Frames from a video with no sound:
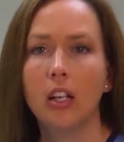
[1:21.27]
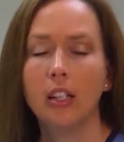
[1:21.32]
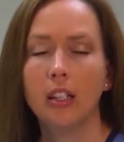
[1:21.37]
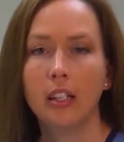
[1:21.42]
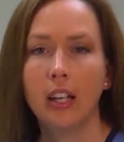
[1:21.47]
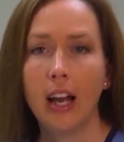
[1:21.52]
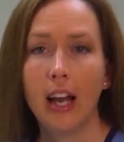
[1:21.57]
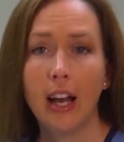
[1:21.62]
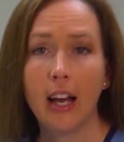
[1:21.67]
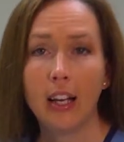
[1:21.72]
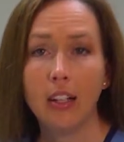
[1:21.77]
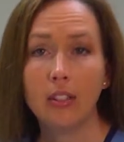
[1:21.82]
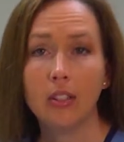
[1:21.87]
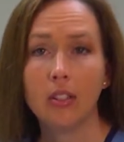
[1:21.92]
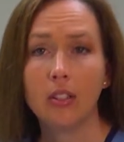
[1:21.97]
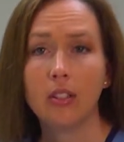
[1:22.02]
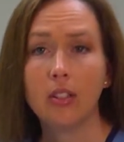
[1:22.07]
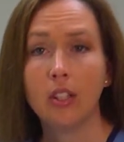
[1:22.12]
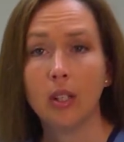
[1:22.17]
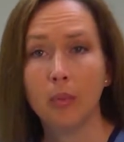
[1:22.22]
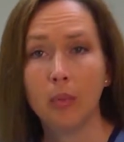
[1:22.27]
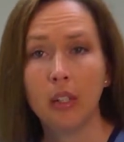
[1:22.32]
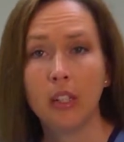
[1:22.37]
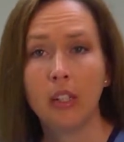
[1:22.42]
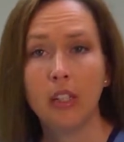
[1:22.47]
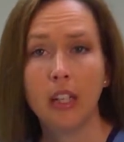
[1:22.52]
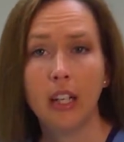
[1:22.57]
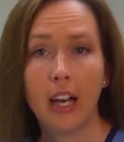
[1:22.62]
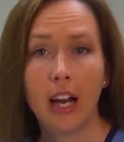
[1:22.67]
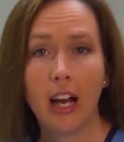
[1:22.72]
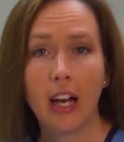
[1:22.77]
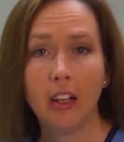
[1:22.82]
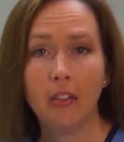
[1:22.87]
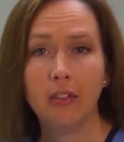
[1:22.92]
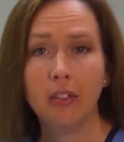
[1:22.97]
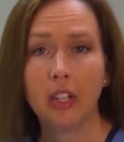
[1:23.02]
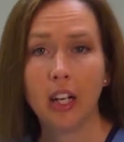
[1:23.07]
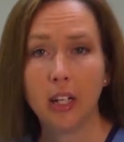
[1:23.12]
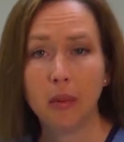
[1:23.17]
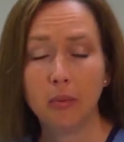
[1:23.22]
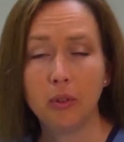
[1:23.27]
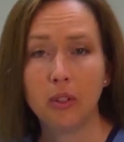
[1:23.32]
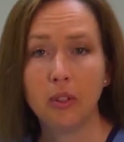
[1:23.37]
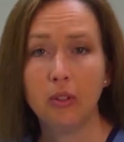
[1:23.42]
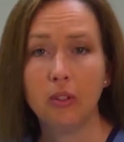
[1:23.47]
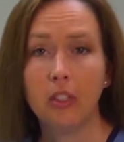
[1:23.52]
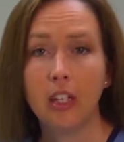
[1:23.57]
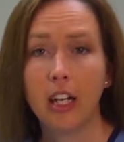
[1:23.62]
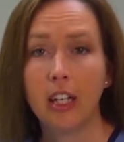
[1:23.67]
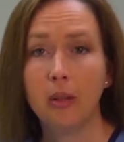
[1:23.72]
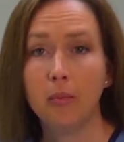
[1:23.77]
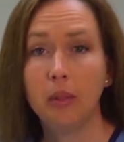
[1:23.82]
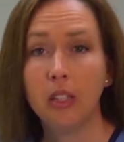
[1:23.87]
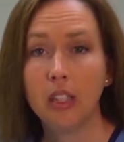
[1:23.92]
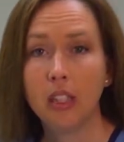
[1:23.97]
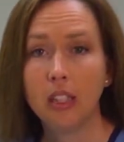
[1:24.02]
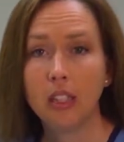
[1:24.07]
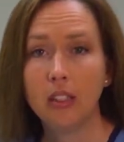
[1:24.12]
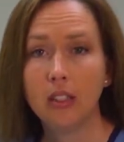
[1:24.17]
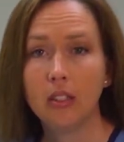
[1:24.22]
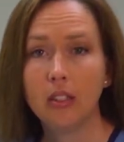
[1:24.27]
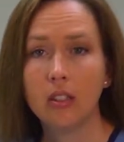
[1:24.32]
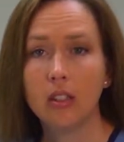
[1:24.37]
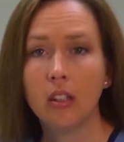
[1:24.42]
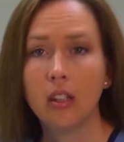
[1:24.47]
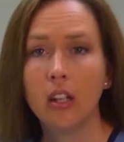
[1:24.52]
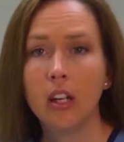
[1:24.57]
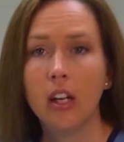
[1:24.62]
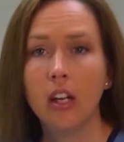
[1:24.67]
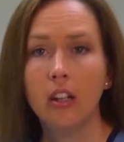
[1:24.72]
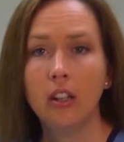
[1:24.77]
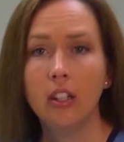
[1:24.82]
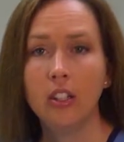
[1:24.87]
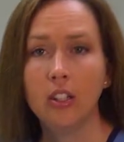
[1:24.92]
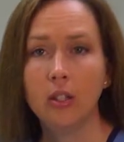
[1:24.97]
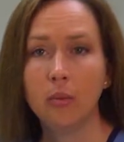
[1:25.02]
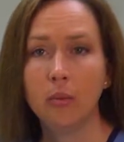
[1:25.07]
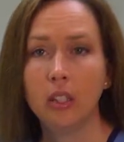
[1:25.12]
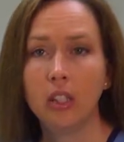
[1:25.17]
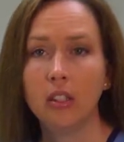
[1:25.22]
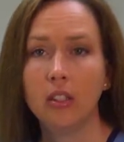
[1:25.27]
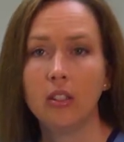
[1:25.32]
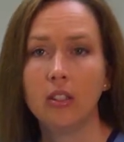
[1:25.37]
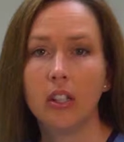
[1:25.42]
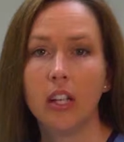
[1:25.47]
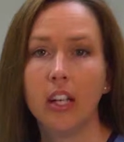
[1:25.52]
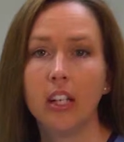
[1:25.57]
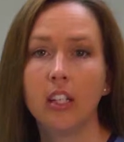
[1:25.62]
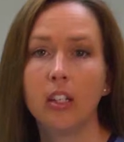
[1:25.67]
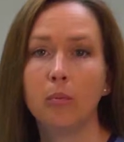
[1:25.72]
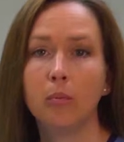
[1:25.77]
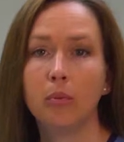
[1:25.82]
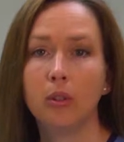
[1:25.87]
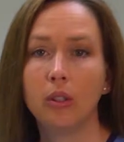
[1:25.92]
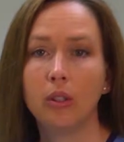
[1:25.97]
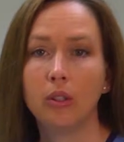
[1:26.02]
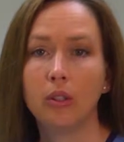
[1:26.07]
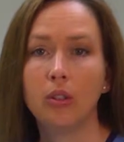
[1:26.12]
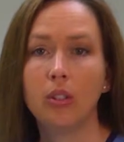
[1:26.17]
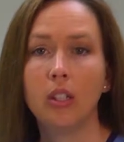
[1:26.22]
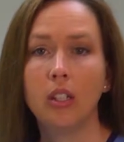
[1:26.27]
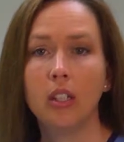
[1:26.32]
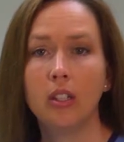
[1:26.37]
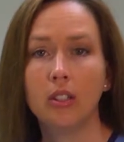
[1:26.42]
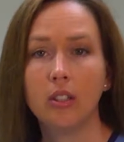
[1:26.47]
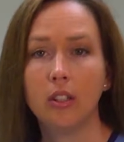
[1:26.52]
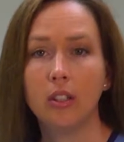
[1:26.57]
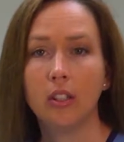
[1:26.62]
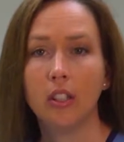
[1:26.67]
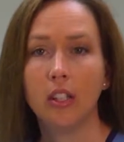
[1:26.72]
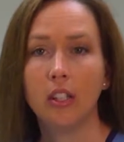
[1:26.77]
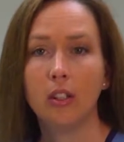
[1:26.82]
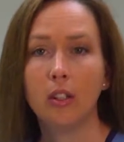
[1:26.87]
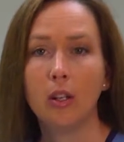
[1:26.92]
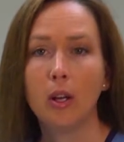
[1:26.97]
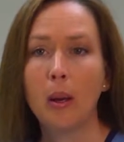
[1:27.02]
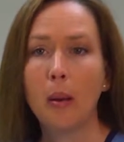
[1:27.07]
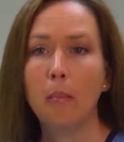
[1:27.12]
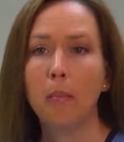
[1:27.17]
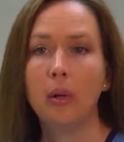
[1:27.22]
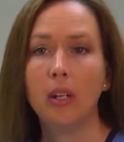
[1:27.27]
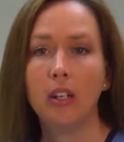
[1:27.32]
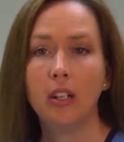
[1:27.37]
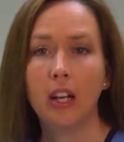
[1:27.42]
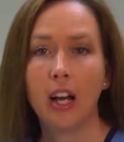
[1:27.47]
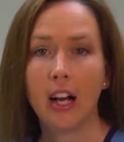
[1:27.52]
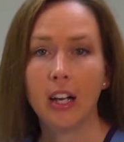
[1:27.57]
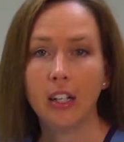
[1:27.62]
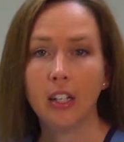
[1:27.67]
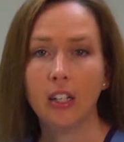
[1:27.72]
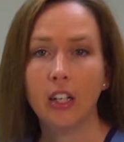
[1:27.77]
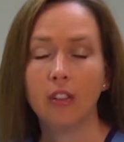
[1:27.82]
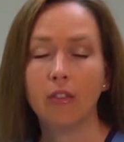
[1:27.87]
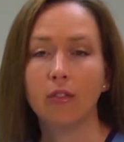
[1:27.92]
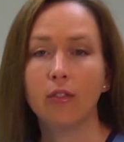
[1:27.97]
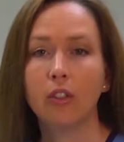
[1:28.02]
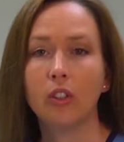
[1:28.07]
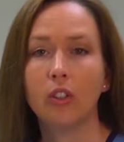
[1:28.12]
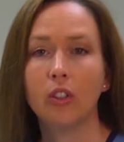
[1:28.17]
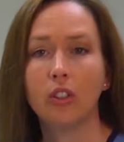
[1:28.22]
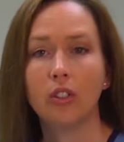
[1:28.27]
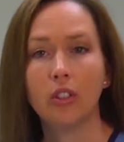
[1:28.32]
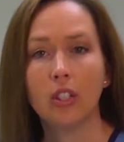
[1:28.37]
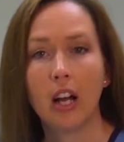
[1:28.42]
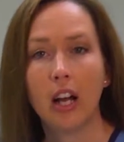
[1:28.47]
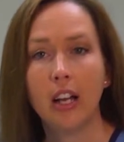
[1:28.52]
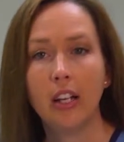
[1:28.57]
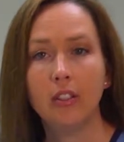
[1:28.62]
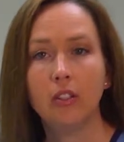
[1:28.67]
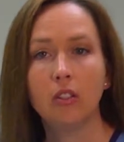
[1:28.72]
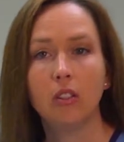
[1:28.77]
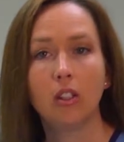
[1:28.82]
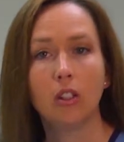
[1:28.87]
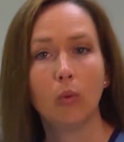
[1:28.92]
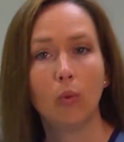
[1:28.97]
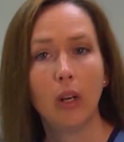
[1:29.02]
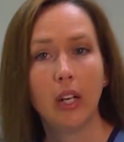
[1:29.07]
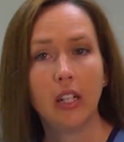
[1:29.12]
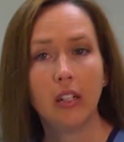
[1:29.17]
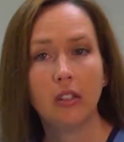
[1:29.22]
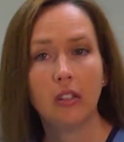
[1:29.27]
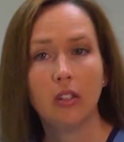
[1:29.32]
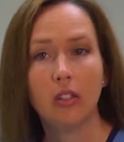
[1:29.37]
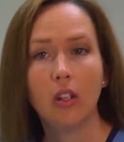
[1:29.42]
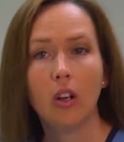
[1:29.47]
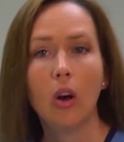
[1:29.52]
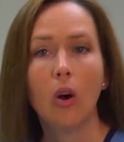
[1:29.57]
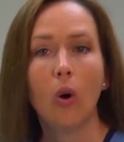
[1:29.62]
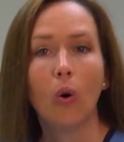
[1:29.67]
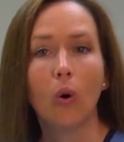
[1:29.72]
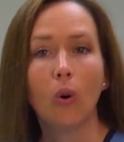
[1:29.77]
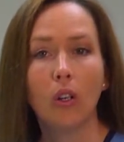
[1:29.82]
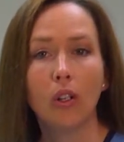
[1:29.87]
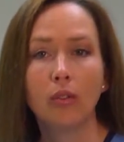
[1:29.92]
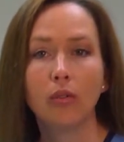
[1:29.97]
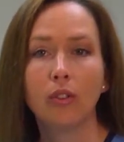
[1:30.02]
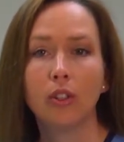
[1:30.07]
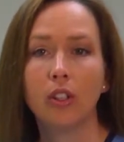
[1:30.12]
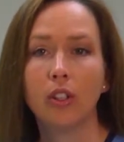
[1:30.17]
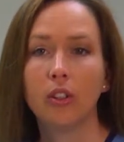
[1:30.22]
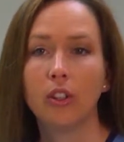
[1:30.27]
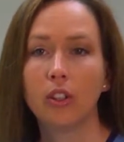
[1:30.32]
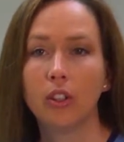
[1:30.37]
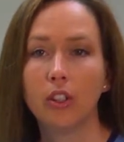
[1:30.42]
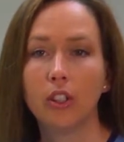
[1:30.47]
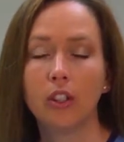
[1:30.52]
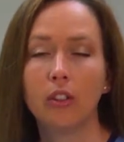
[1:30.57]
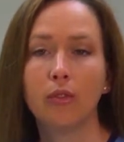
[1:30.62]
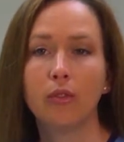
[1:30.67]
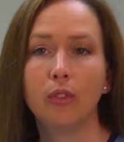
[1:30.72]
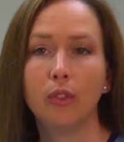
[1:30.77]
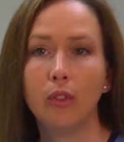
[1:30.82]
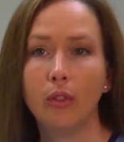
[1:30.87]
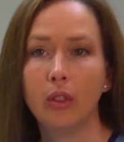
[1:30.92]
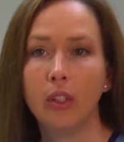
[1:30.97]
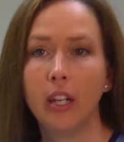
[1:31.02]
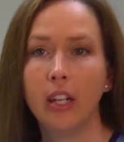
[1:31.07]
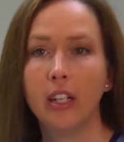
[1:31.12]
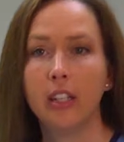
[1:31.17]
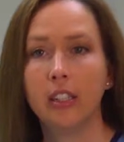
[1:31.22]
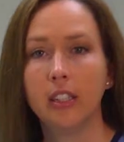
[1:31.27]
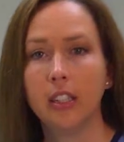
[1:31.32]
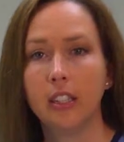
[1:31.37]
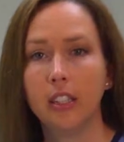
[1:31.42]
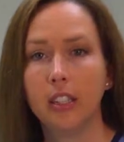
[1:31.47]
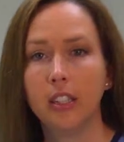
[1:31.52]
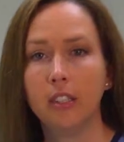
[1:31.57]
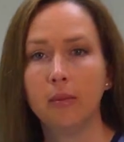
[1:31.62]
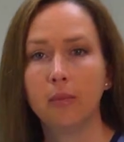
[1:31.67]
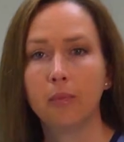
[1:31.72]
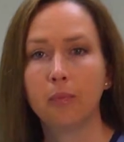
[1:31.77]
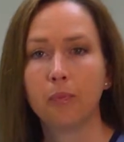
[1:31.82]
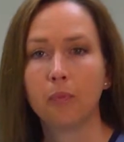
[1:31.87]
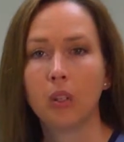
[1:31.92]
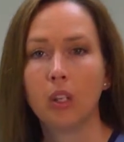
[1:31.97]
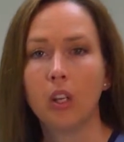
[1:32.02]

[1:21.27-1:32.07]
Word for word: Cats typically have type 2 diabetes. This means they can produce insulin, but not enough for their size or weight, or for the current food they are eating.